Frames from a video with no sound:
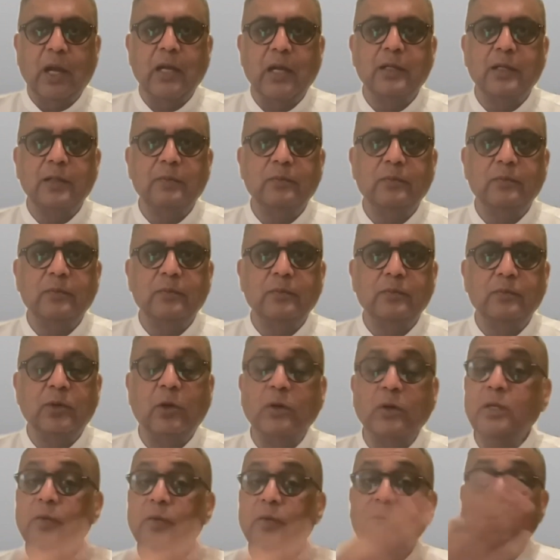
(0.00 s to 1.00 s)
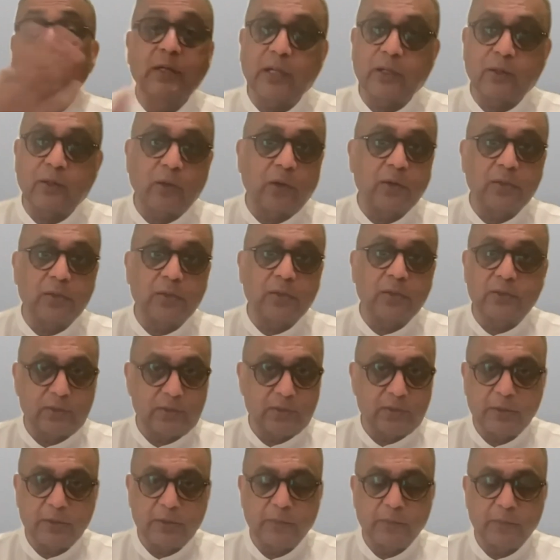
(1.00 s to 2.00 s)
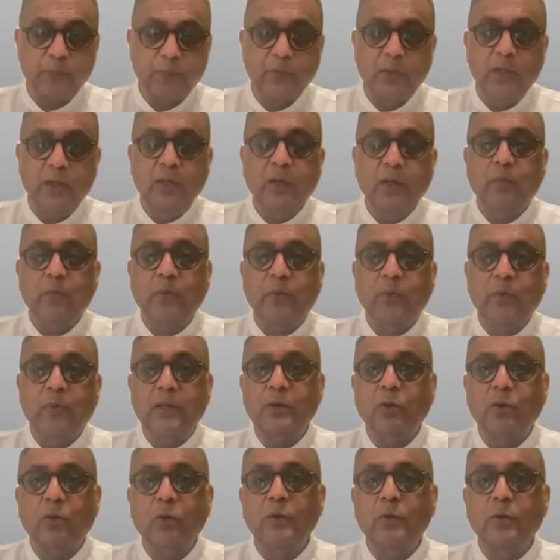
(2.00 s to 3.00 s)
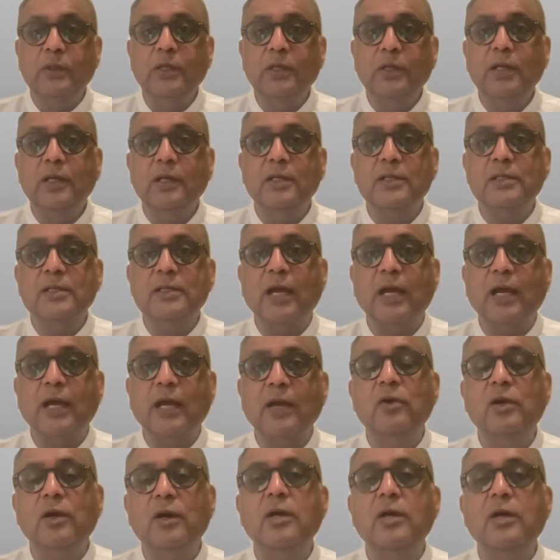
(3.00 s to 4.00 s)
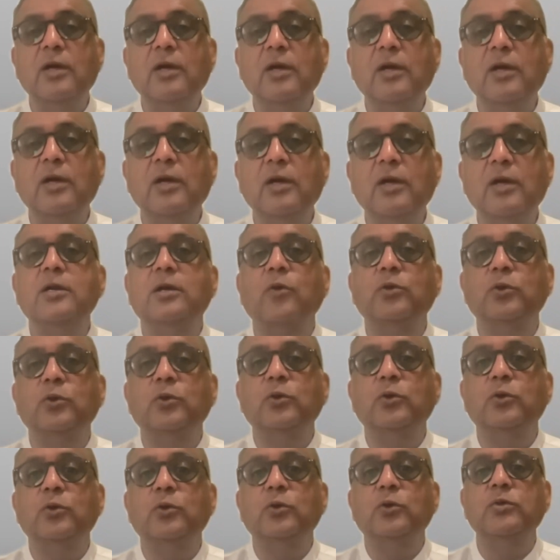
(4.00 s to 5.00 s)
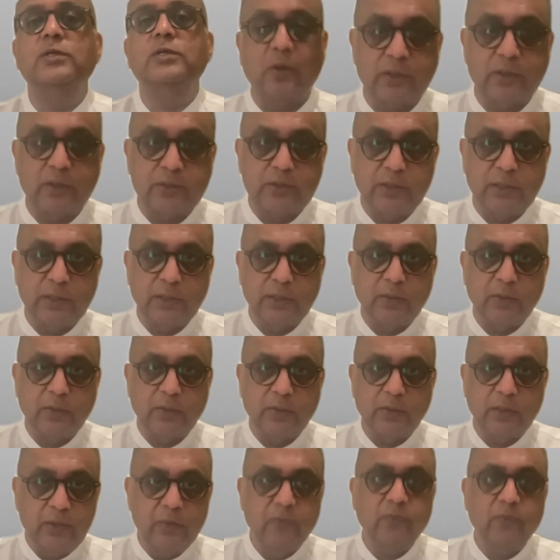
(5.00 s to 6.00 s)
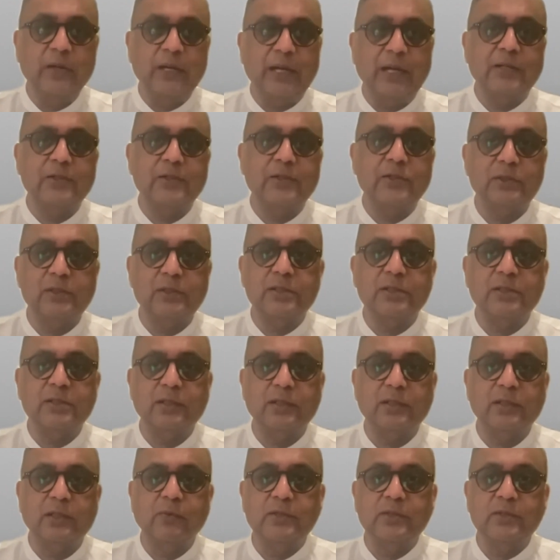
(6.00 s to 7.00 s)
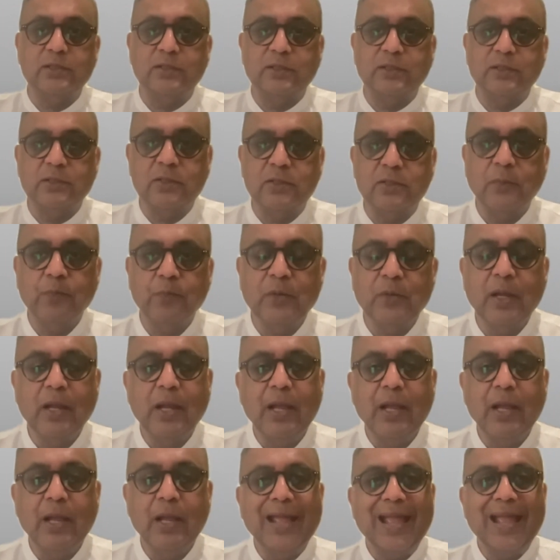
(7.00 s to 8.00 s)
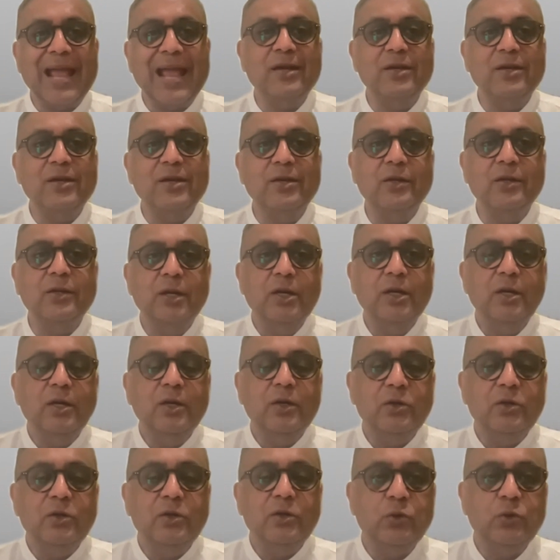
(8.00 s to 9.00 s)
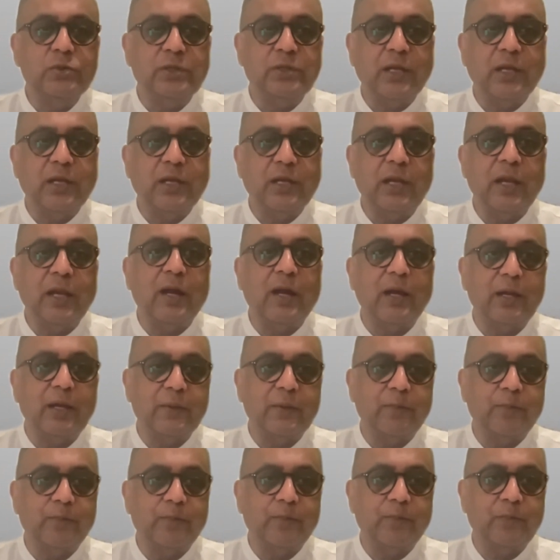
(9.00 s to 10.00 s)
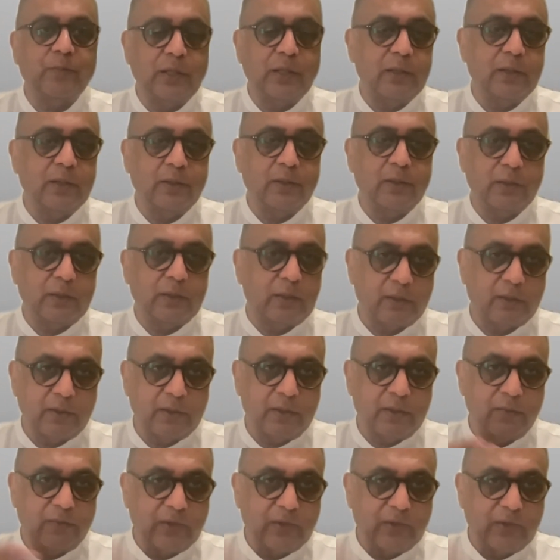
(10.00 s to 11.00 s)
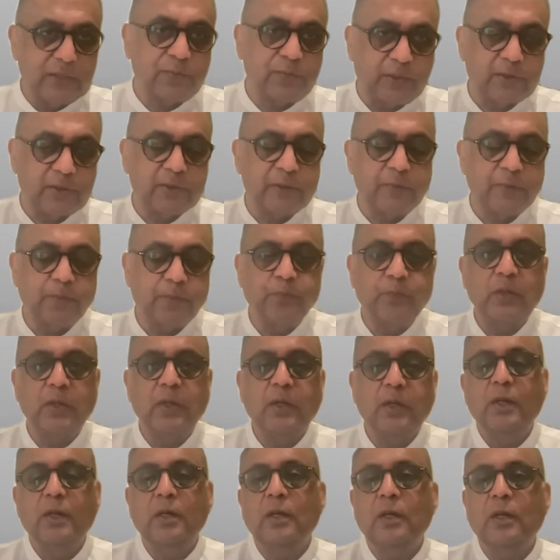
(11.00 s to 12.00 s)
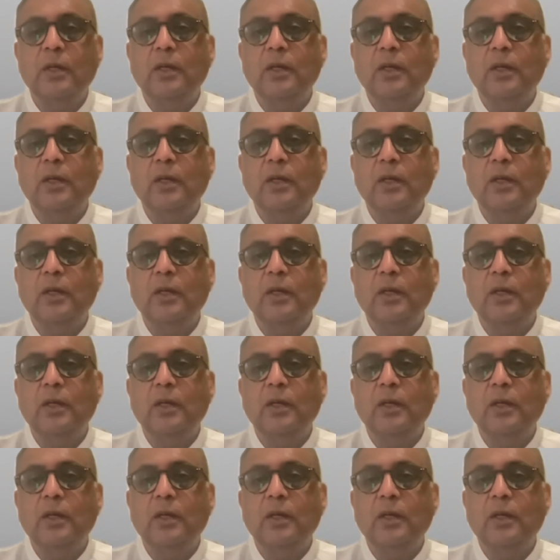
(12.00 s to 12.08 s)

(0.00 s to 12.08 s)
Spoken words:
I am not even a technologist. But over the years, I have learned how to use technology in financial services and use AI in investments.